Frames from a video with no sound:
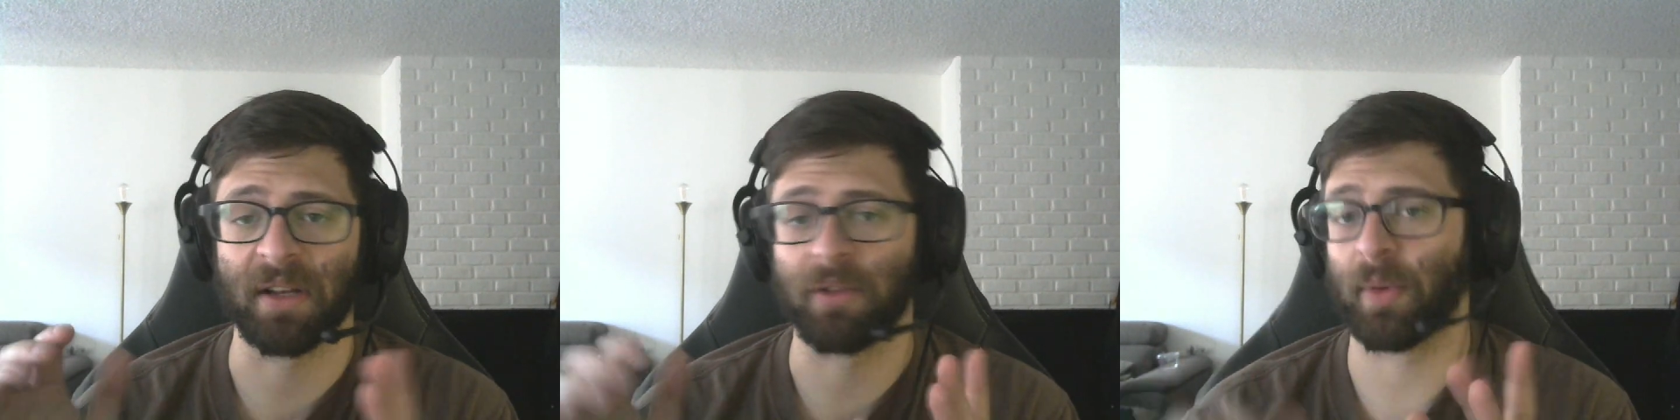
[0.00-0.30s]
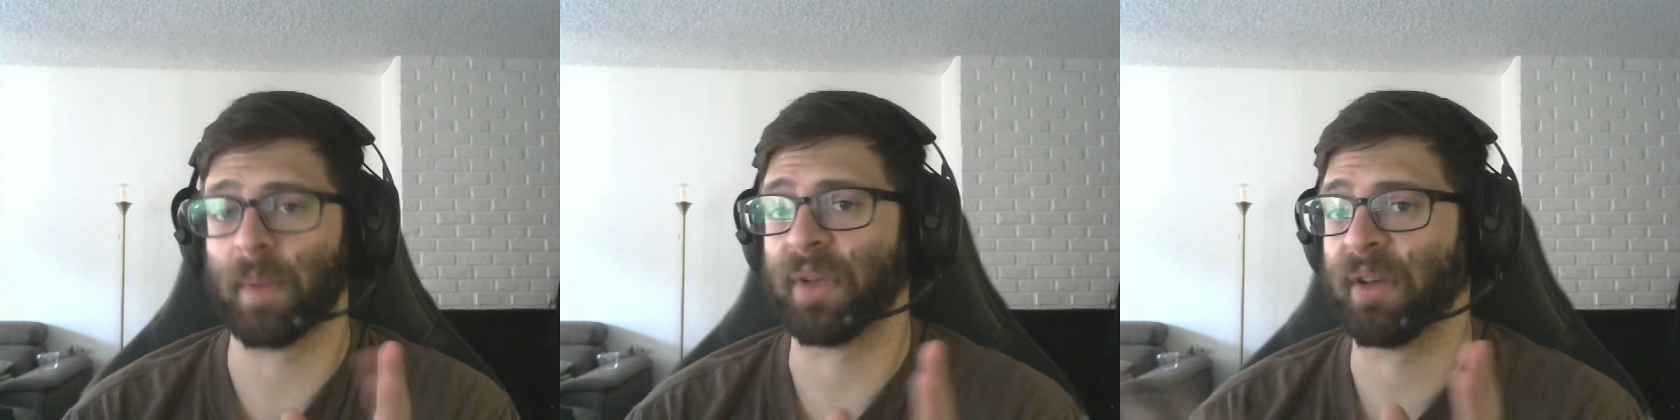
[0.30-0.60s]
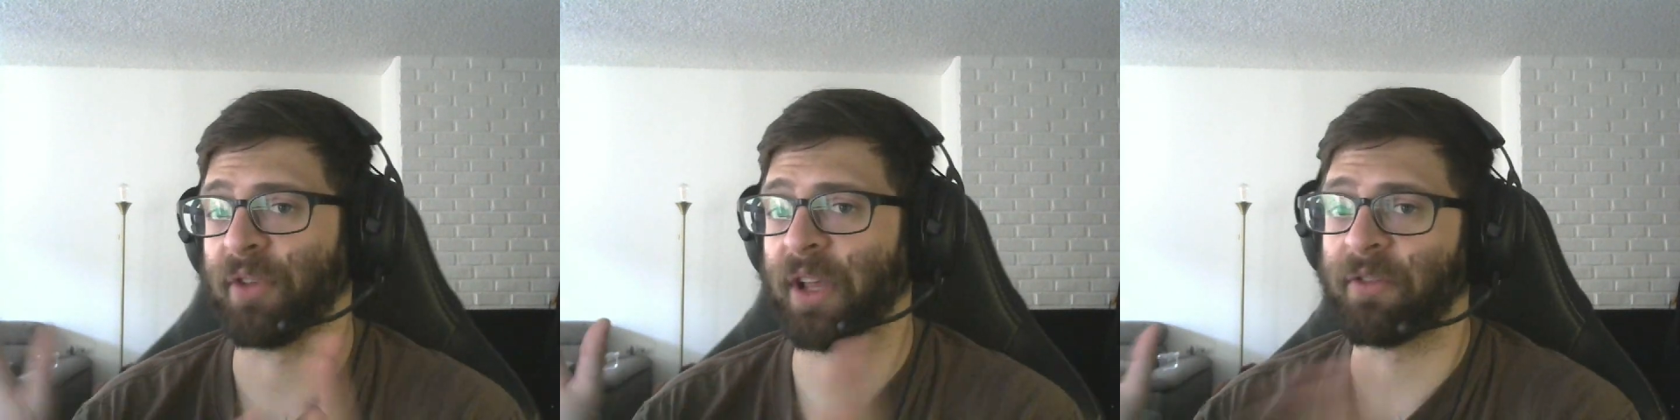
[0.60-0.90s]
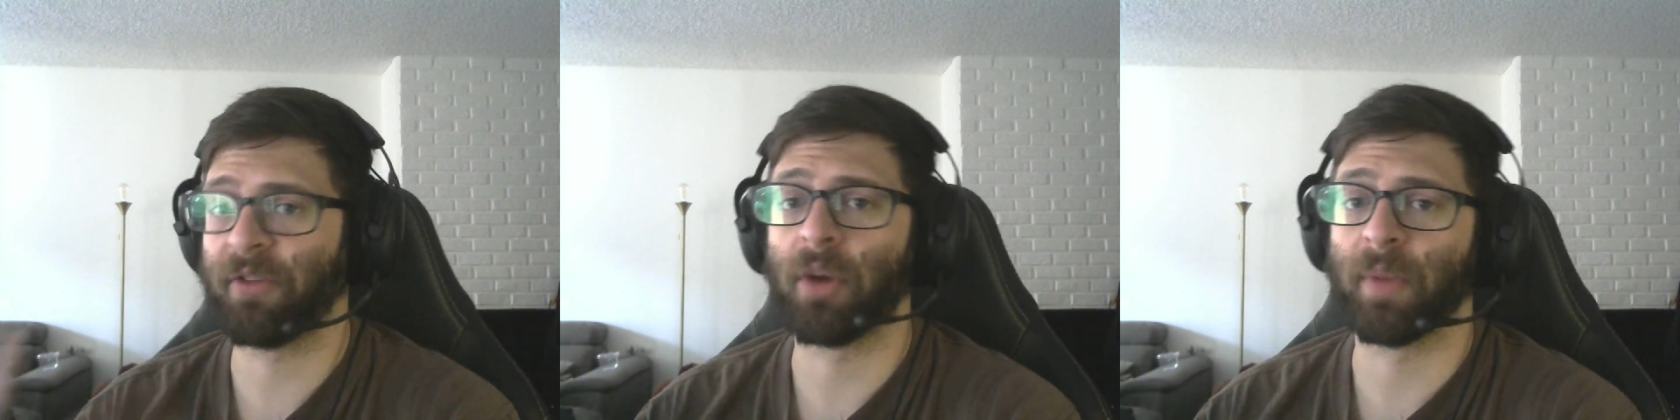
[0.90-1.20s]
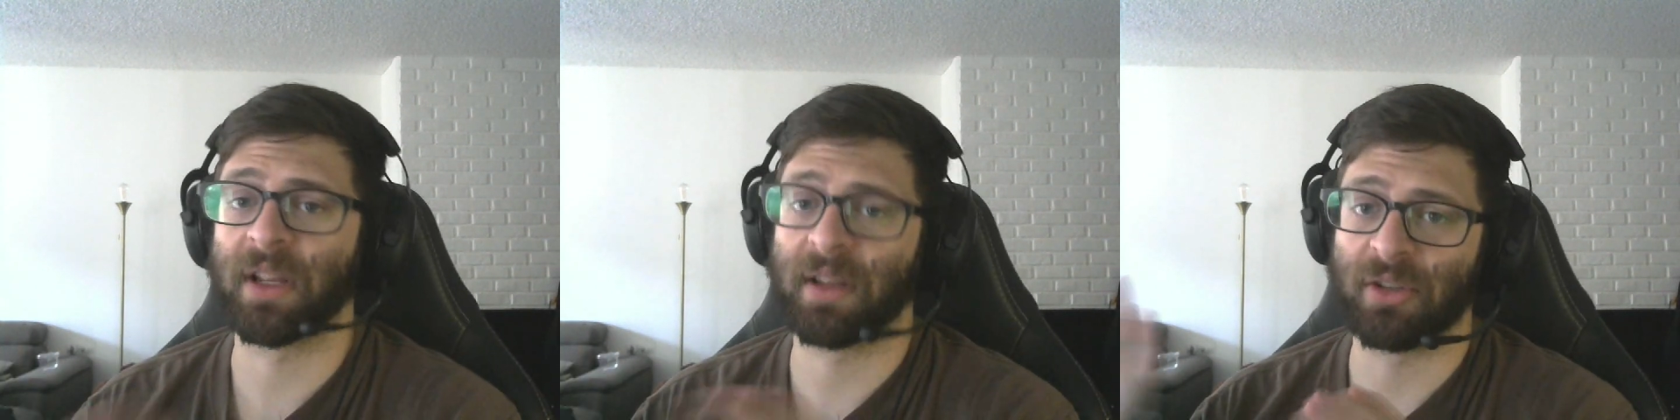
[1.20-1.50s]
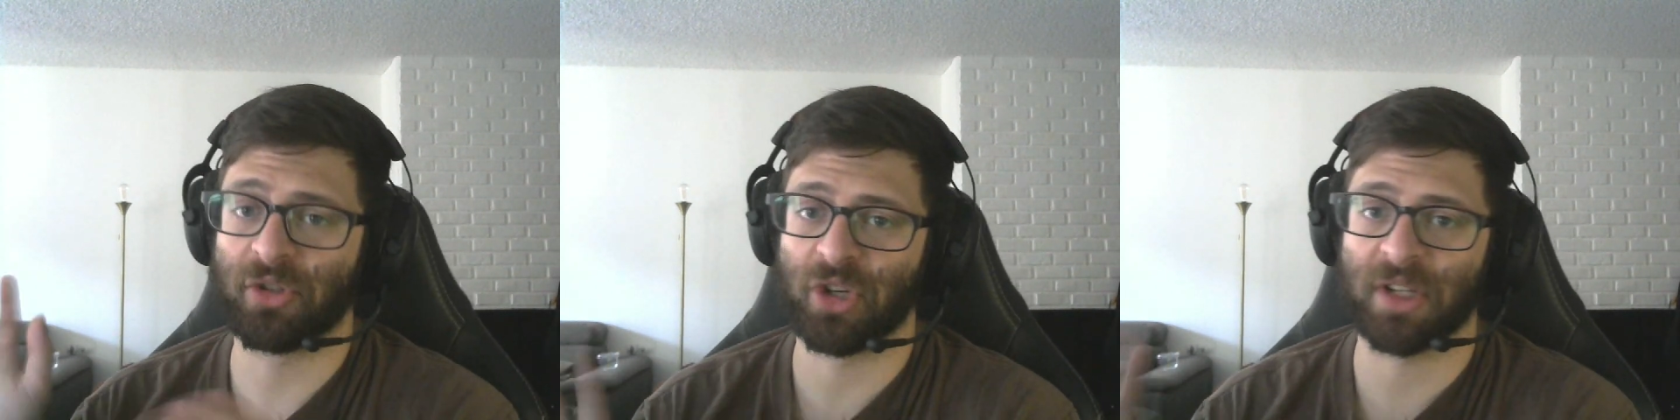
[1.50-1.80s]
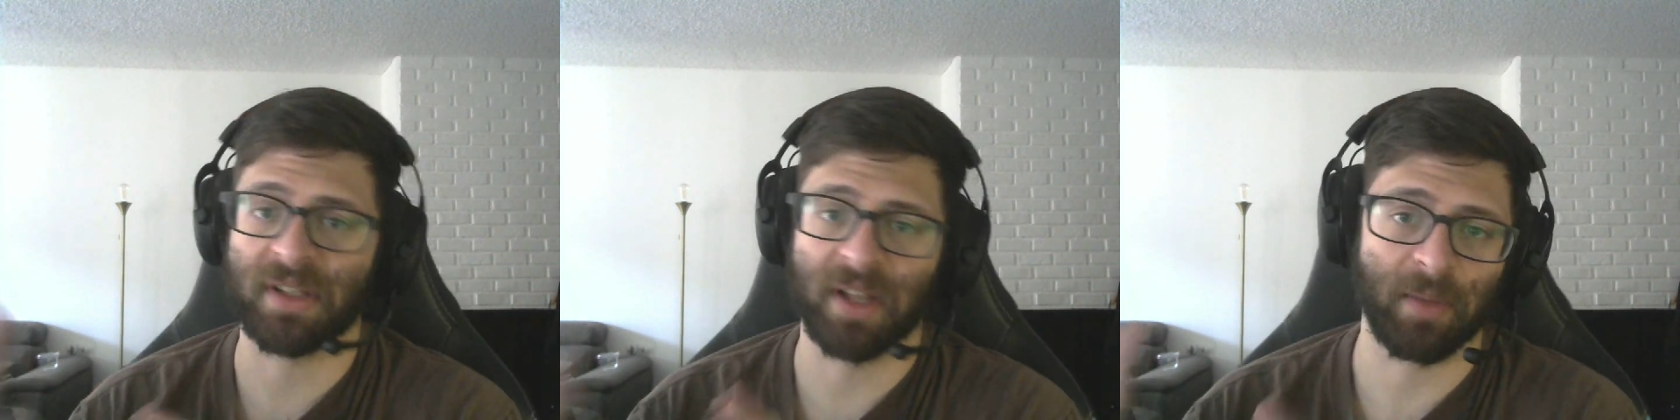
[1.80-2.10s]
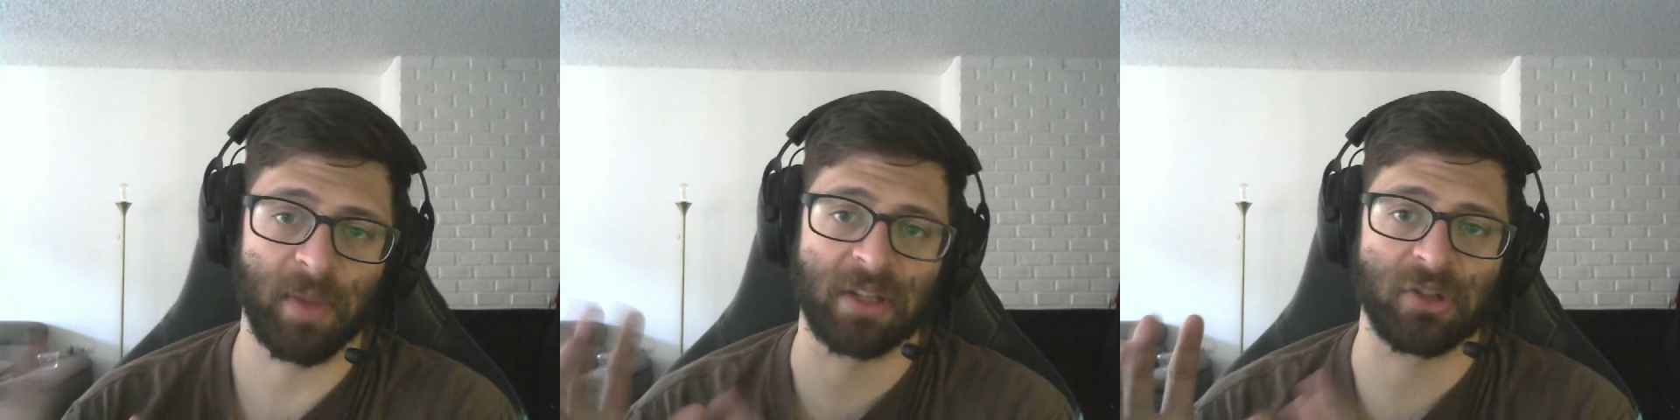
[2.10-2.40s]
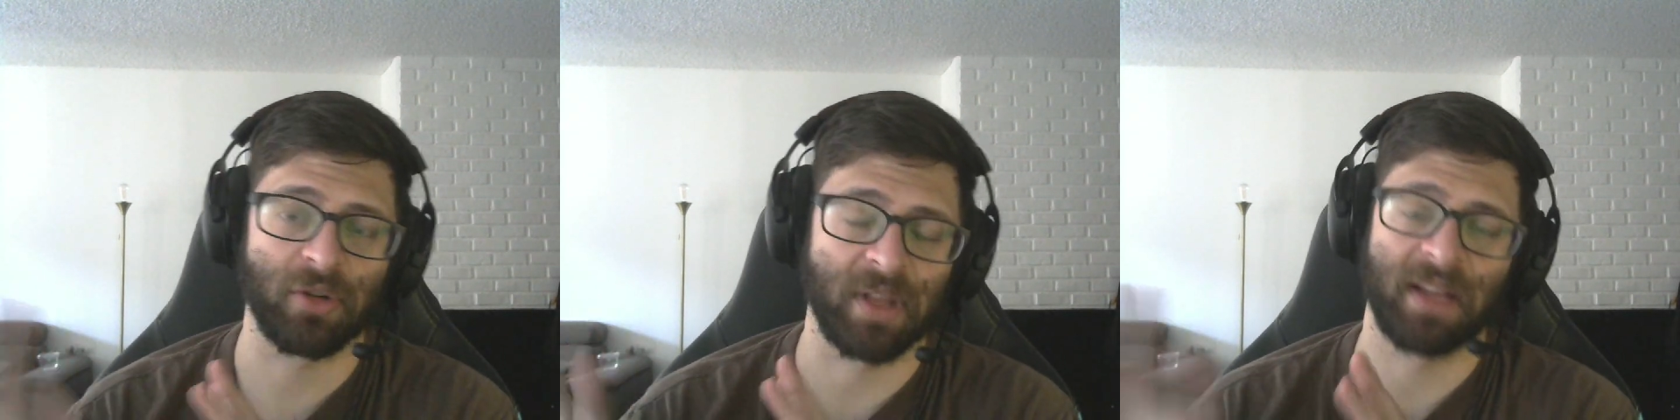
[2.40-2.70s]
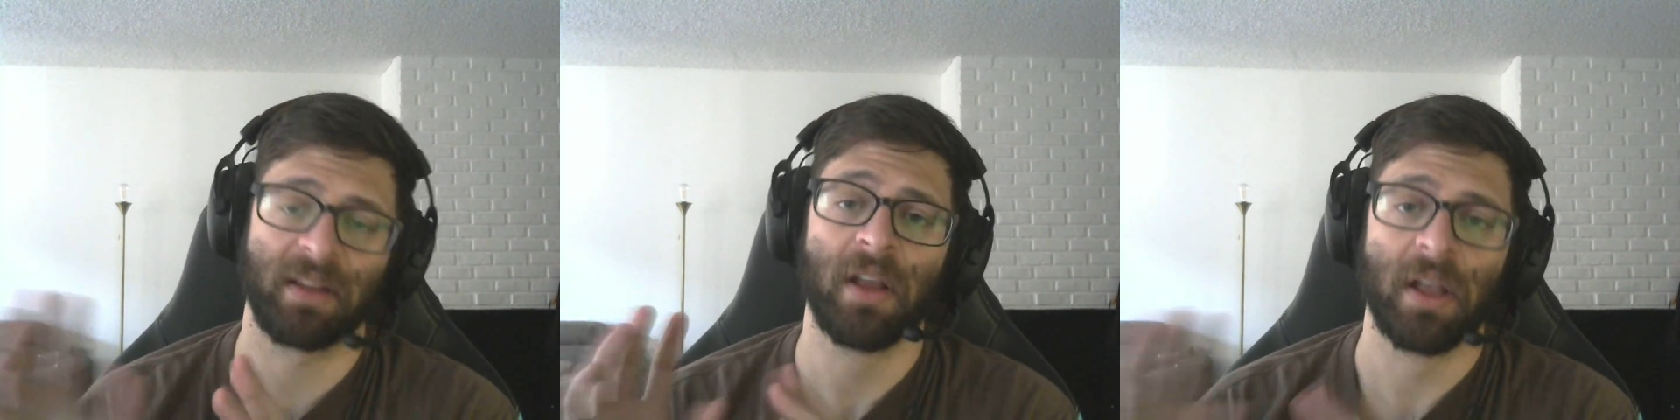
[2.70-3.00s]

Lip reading: Another might be of like farming and just like making sure that